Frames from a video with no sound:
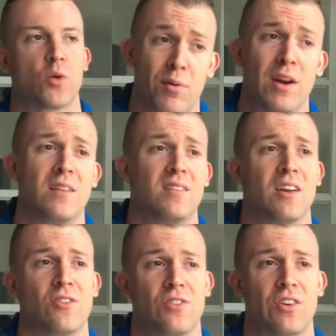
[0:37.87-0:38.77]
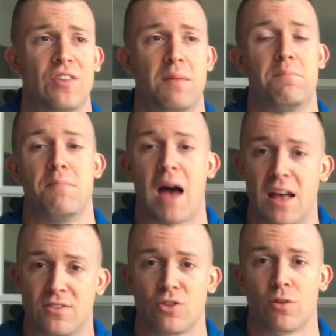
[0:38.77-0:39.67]
Brandon Sanderson is a
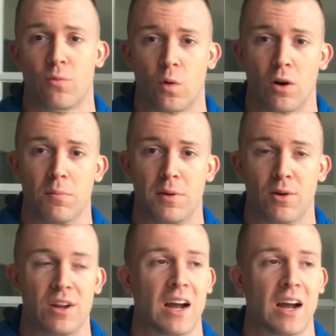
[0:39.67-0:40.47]
master of world building.